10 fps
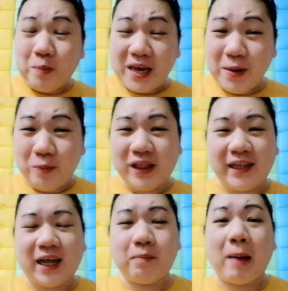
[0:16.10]
me,
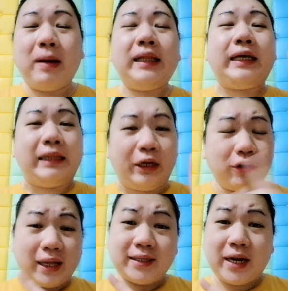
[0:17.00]
muling nagbabalik,
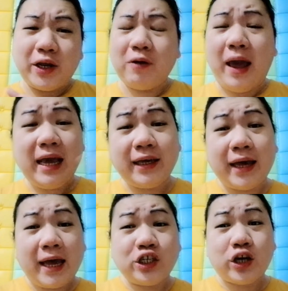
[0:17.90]
Lincoln Eserio,
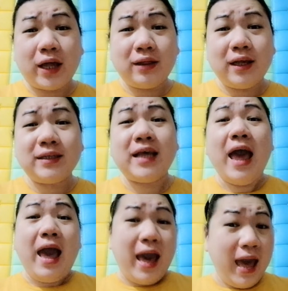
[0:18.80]
aka Trendlings,
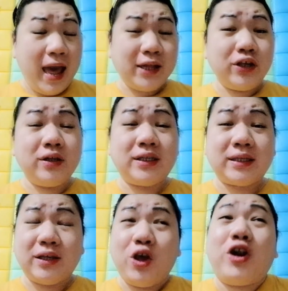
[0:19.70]
and
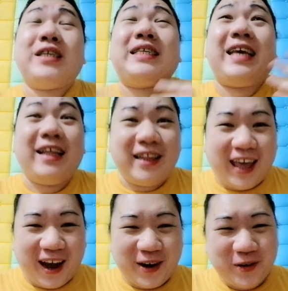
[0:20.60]
your
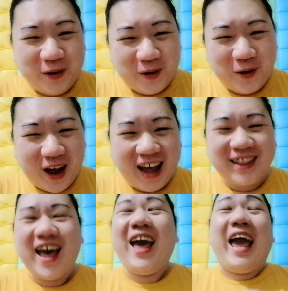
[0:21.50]
skincare guru.
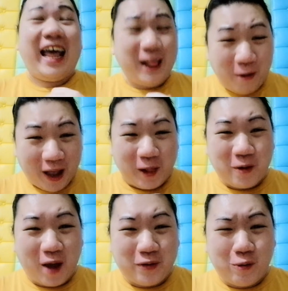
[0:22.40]
At hello, hello
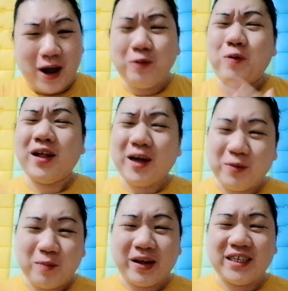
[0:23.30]
everyone,
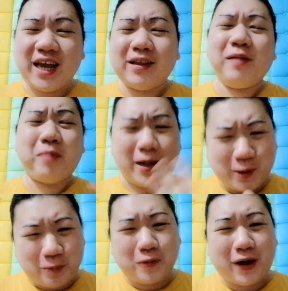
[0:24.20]
welcome to my channel,
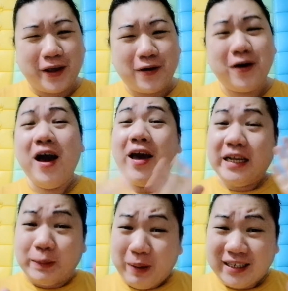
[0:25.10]
pasok po kayo,
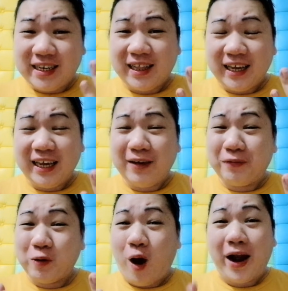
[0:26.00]
especially
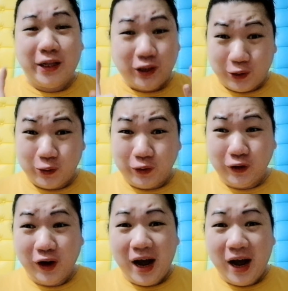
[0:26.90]
if you are new